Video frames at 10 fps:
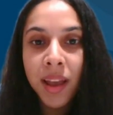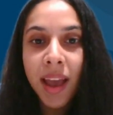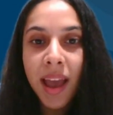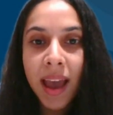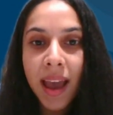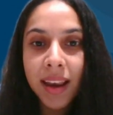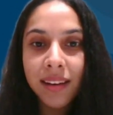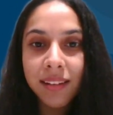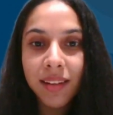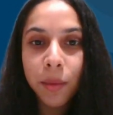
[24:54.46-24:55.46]

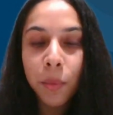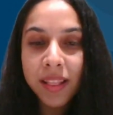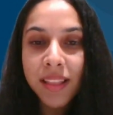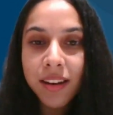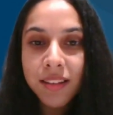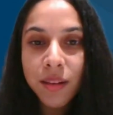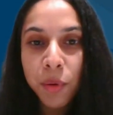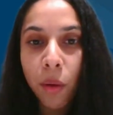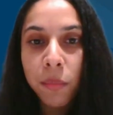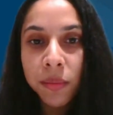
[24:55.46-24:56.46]
And when there is a
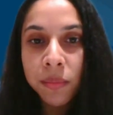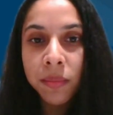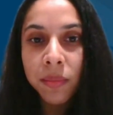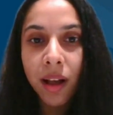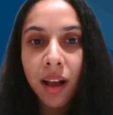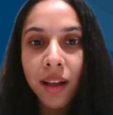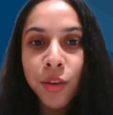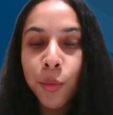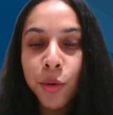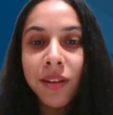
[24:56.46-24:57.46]
problem, you
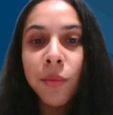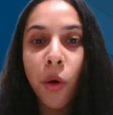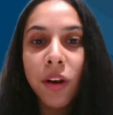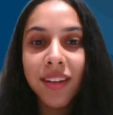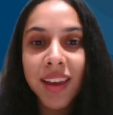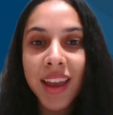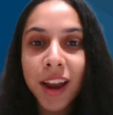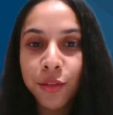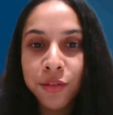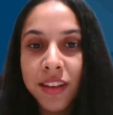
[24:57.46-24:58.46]
wouldn't want AI
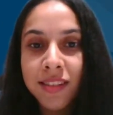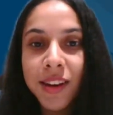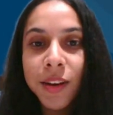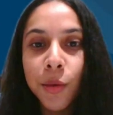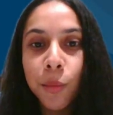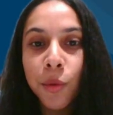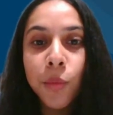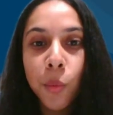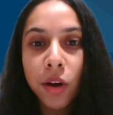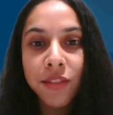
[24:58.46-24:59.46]
to fix it. You wouldn't
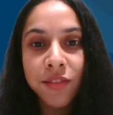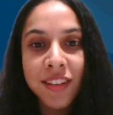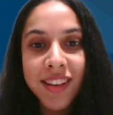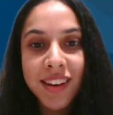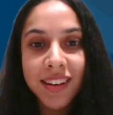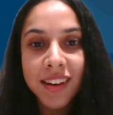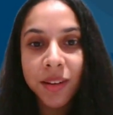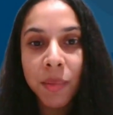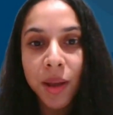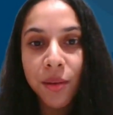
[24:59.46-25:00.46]
want a
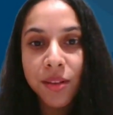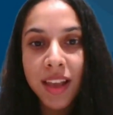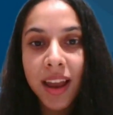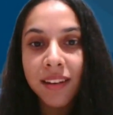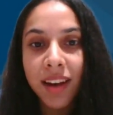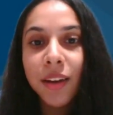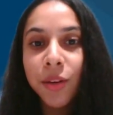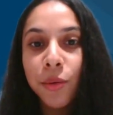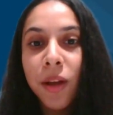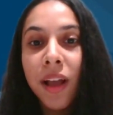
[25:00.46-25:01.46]
facilitator by your side, right,
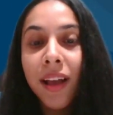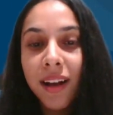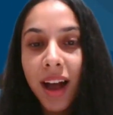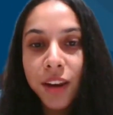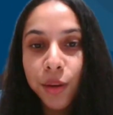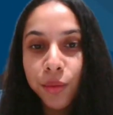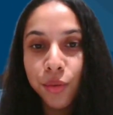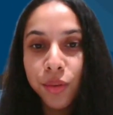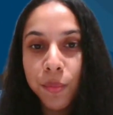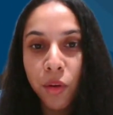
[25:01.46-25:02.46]
to guide you through
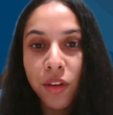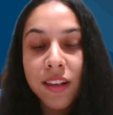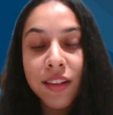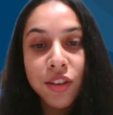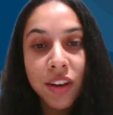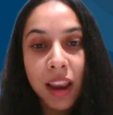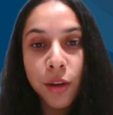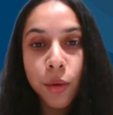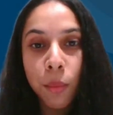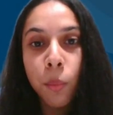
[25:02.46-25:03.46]
the process, to tell
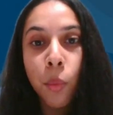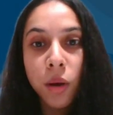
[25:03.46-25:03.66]
you what